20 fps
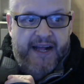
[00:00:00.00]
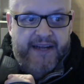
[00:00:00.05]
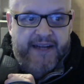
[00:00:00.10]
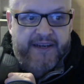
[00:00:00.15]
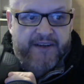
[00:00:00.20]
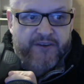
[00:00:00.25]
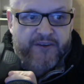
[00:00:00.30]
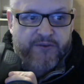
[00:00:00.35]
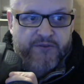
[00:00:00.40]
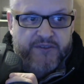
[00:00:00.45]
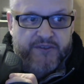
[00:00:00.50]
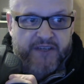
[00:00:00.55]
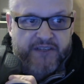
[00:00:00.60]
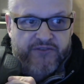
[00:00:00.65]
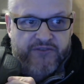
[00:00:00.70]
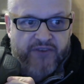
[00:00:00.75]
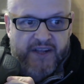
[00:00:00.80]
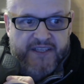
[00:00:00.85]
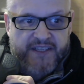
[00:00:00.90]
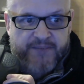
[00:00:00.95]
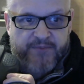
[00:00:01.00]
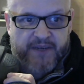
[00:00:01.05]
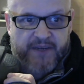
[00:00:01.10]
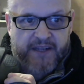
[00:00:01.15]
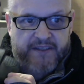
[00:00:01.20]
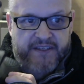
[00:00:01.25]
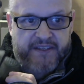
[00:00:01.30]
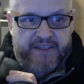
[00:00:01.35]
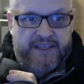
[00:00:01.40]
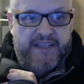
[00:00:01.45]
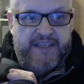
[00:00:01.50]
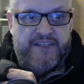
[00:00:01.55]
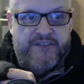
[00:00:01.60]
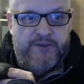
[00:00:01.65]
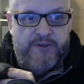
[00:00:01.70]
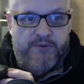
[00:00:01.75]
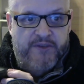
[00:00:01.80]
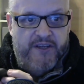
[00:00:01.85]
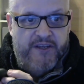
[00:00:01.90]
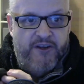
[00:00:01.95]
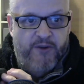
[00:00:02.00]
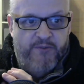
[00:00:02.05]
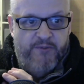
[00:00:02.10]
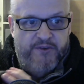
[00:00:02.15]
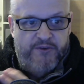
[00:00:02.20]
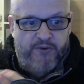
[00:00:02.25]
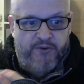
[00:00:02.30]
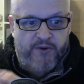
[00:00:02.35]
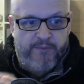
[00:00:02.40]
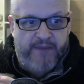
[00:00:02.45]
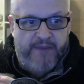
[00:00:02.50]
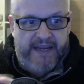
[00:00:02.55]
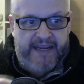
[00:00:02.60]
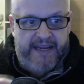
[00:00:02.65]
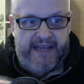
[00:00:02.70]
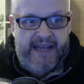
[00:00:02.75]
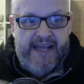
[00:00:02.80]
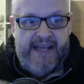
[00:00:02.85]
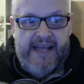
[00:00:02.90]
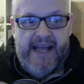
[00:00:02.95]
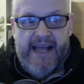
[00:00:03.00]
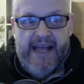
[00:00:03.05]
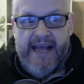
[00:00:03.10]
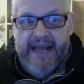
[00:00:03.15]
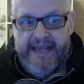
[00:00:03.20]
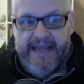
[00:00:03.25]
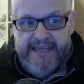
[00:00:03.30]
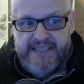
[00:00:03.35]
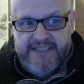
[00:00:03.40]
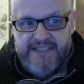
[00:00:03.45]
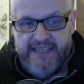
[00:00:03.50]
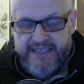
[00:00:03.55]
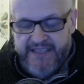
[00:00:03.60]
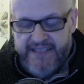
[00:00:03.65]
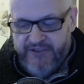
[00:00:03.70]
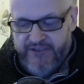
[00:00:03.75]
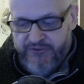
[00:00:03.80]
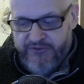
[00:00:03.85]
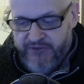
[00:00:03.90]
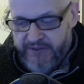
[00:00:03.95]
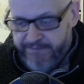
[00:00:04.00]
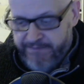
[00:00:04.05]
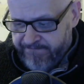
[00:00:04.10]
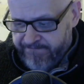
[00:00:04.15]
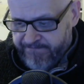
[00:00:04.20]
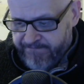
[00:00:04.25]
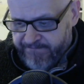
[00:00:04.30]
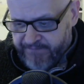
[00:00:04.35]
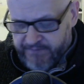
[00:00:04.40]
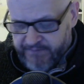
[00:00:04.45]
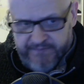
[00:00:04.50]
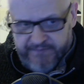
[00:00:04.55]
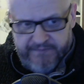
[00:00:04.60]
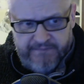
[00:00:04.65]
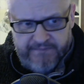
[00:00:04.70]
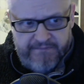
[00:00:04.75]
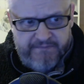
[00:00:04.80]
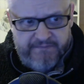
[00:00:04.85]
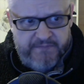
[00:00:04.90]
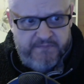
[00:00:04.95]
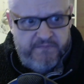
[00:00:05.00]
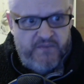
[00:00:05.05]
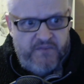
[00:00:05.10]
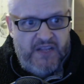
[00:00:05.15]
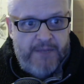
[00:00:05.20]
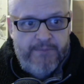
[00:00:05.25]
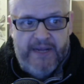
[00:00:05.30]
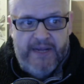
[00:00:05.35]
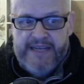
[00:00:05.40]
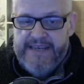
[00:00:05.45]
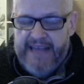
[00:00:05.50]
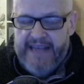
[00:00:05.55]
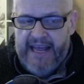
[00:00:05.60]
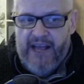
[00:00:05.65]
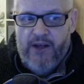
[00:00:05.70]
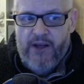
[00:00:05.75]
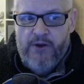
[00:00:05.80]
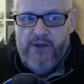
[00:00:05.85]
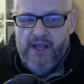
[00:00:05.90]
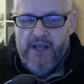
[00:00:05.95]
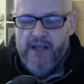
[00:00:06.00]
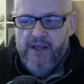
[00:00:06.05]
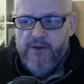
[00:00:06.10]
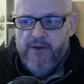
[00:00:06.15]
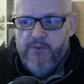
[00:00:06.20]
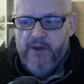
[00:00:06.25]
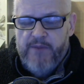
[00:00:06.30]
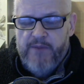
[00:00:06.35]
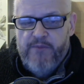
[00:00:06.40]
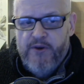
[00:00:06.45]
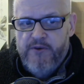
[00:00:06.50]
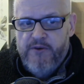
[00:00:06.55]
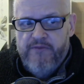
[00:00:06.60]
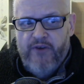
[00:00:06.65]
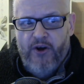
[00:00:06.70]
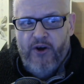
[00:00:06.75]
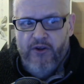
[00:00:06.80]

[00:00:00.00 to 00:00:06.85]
And then, of course, I transplanted it to the Commodore Amiga A600. But now we move